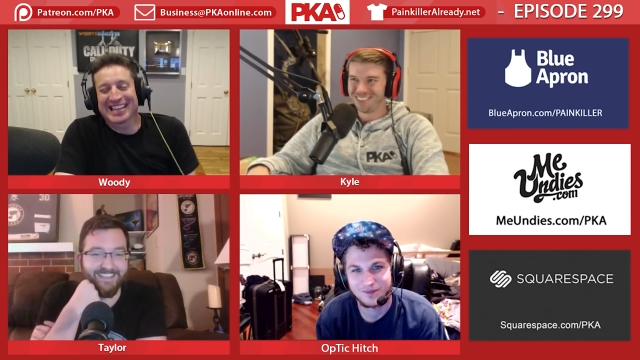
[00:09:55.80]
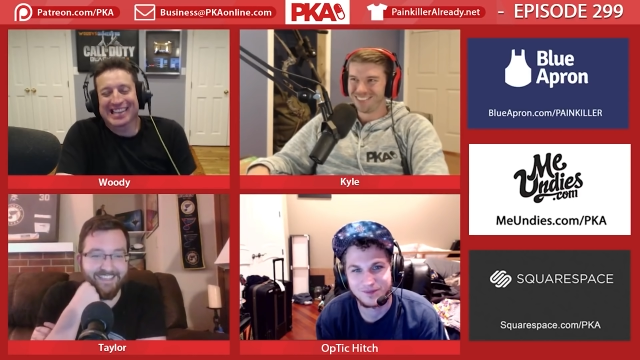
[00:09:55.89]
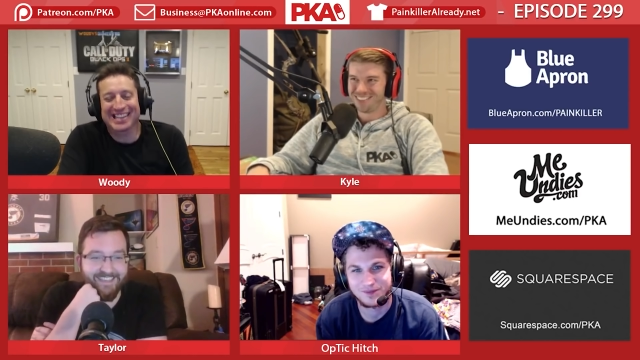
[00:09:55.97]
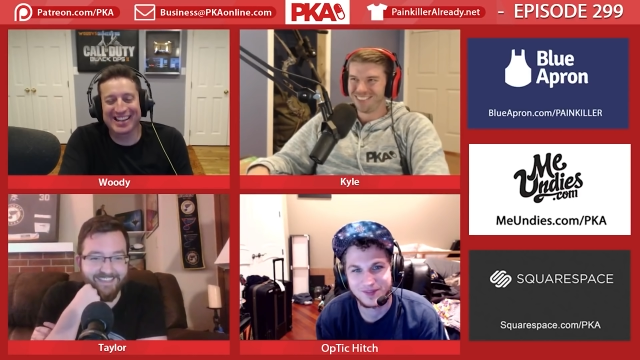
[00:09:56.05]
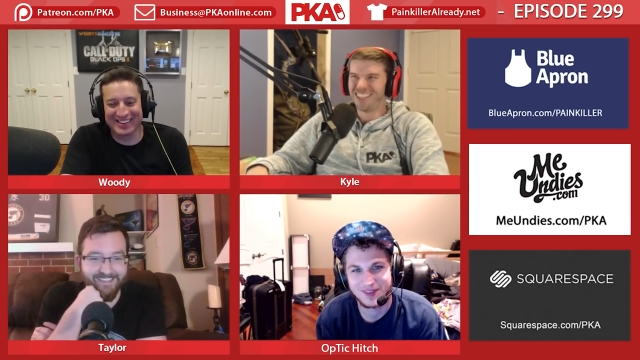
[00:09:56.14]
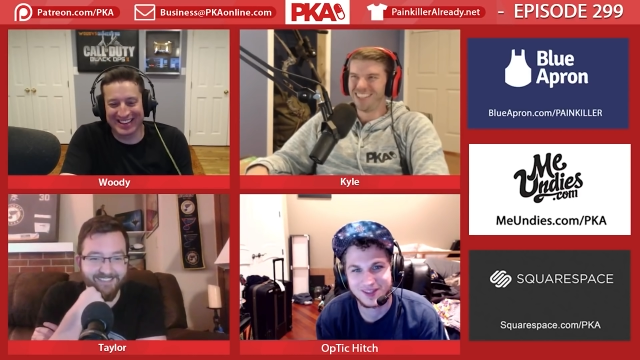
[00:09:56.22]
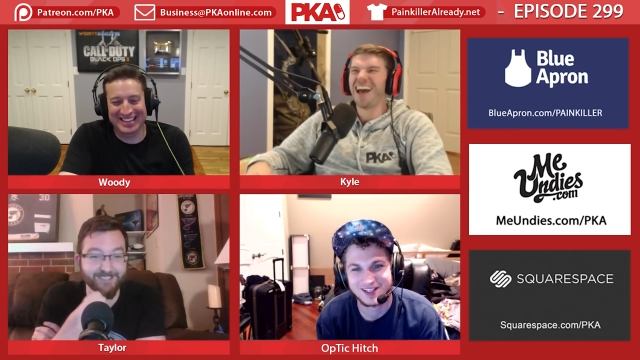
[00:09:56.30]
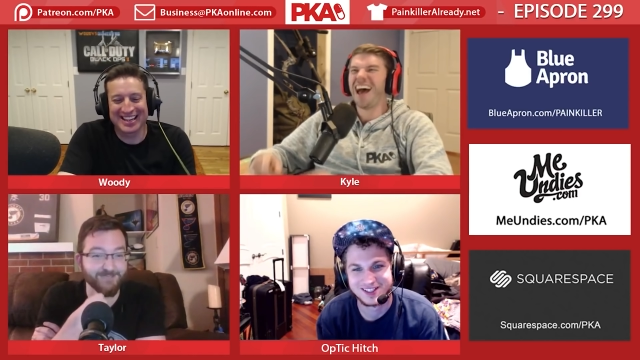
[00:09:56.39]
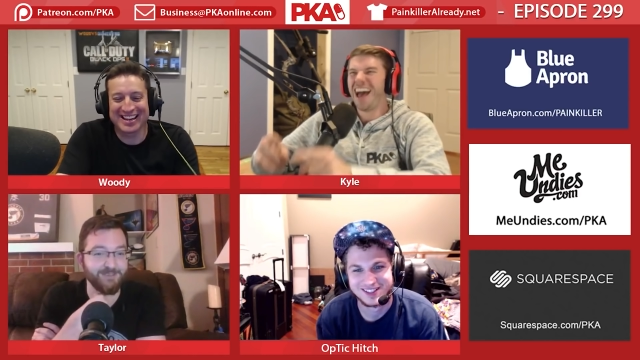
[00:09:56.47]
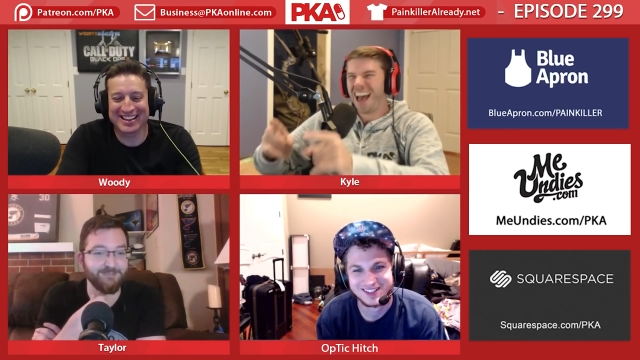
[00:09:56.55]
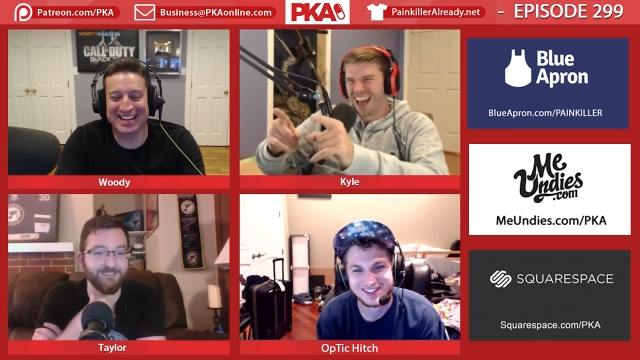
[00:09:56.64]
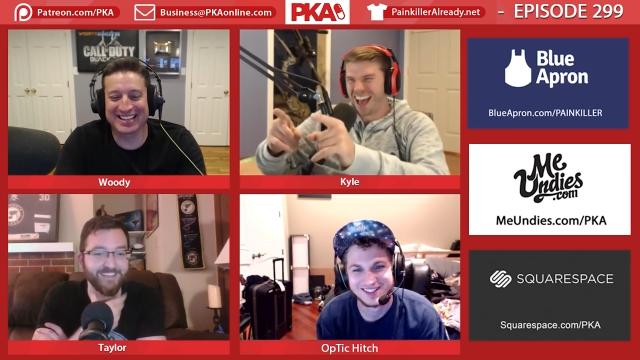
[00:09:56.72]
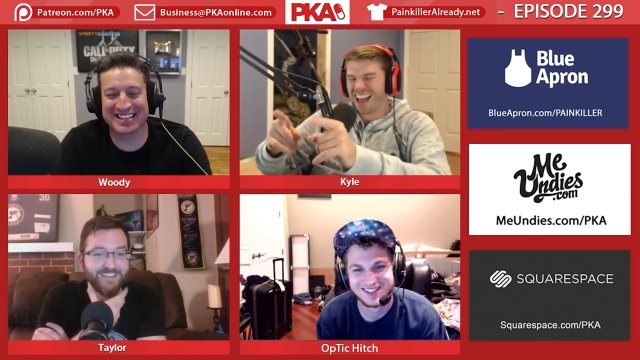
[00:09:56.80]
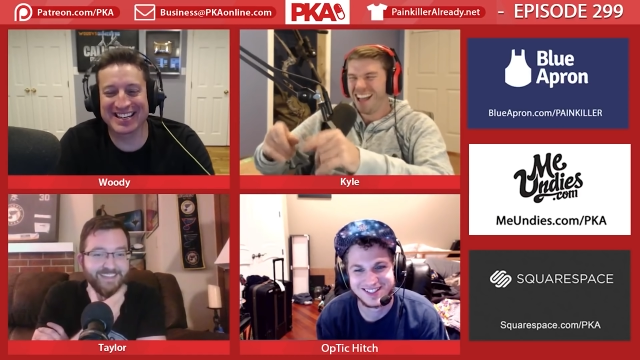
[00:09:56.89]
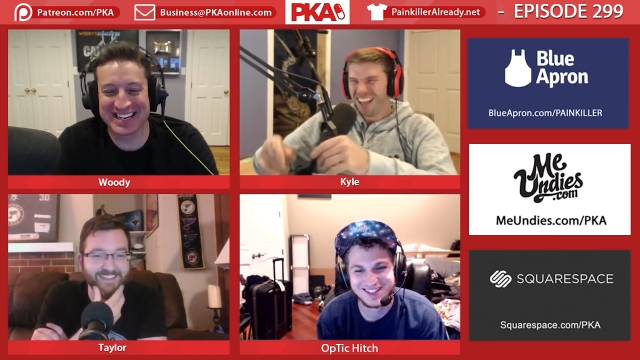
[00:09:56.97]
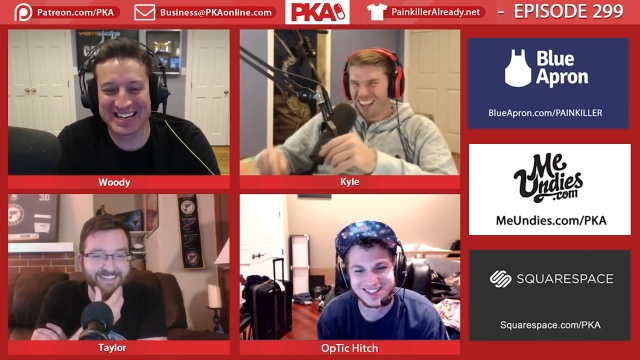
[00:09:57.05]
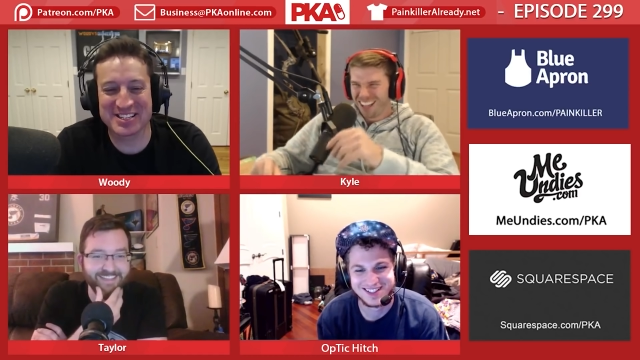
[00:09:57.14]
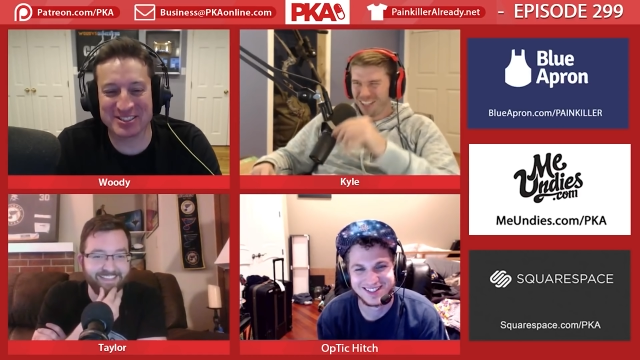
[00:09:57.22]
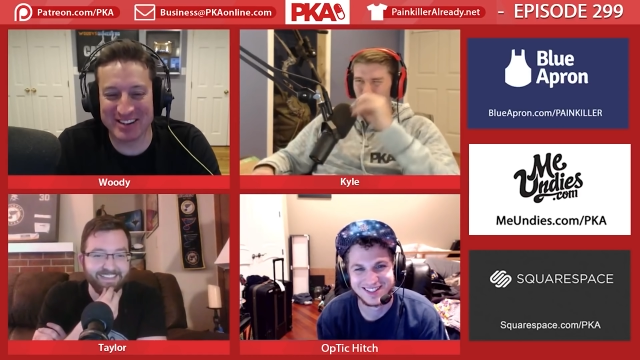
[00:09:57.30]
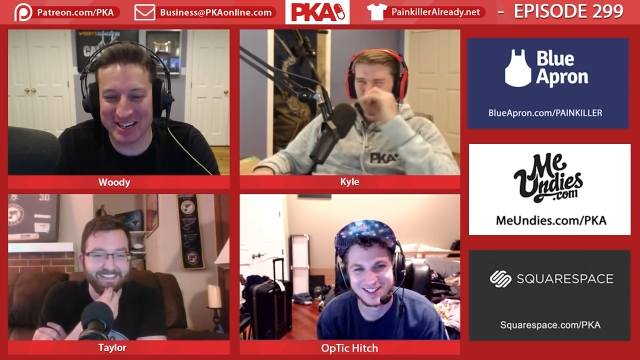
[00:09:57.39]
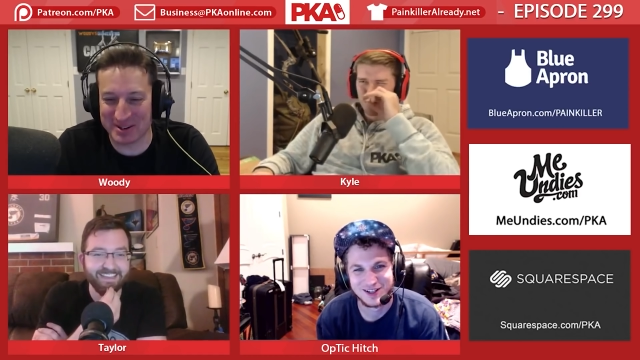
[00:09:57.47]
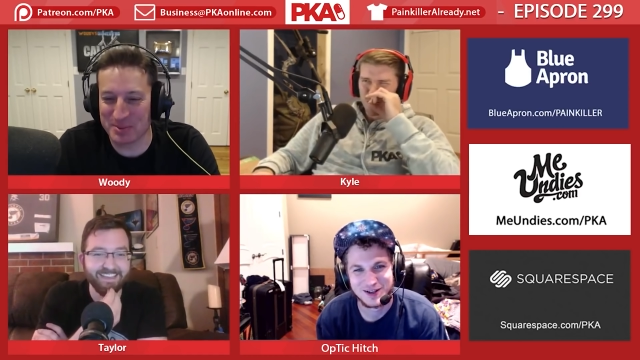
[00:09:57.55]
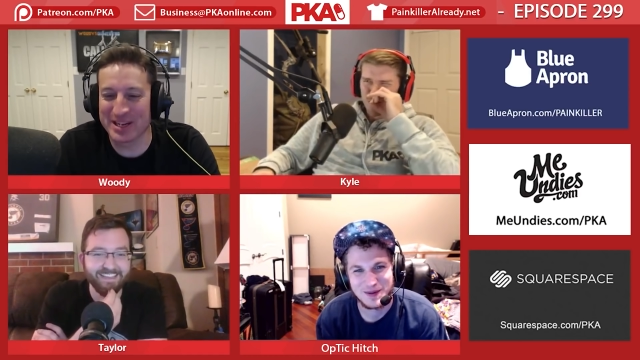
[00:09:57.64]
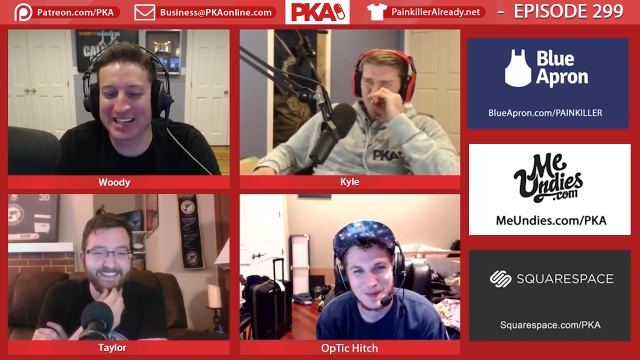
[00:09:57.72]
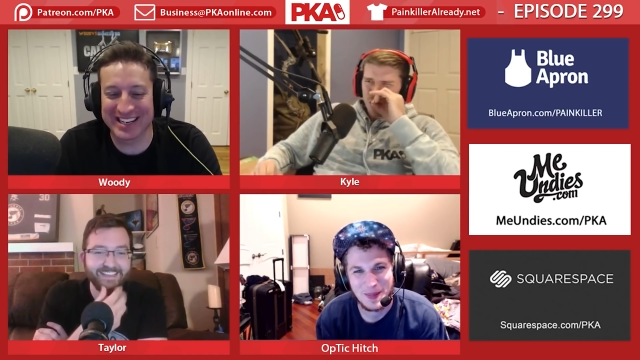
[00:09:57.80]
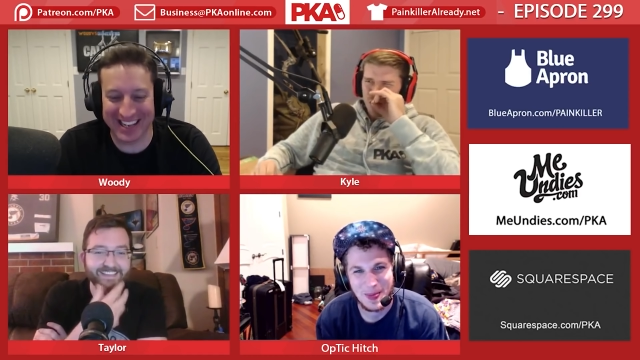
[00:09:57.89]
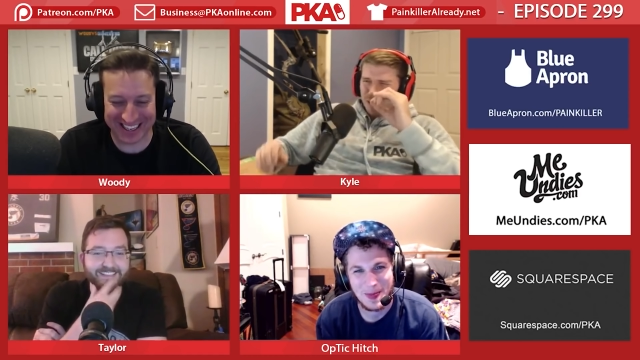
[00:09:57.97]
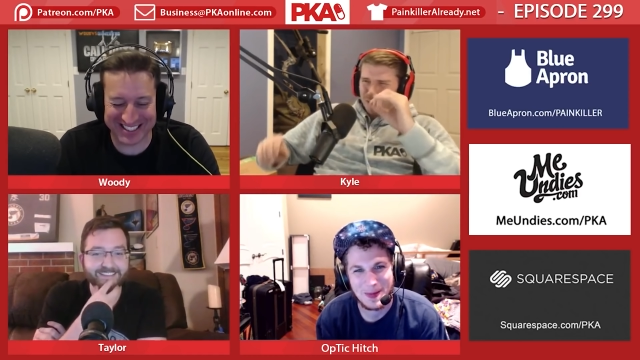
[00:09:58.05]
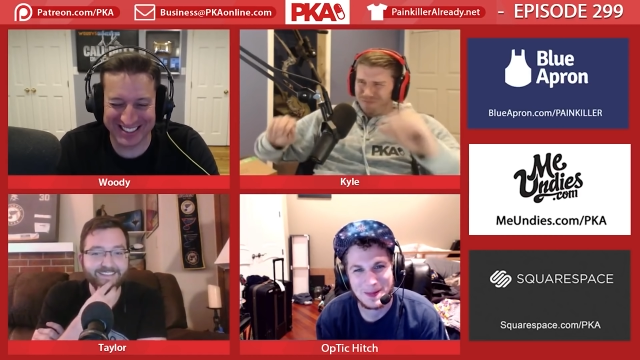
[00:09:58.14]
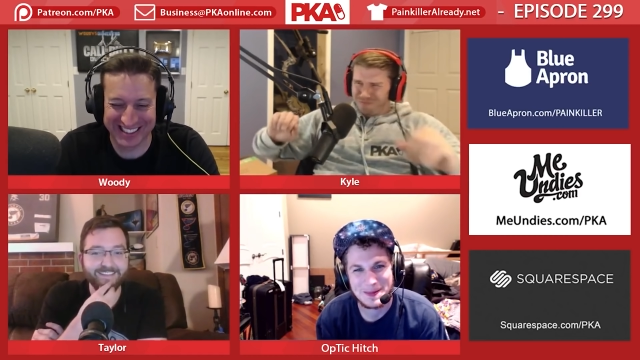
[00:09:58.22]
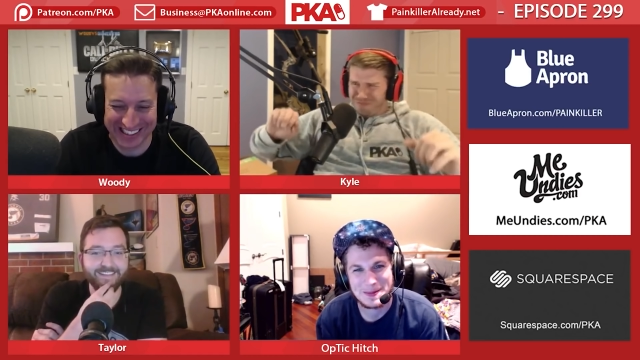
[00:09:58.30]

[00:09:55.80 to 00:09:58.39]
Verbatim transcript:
Speaker 1: Yeah, that, that's an indirect weed accident.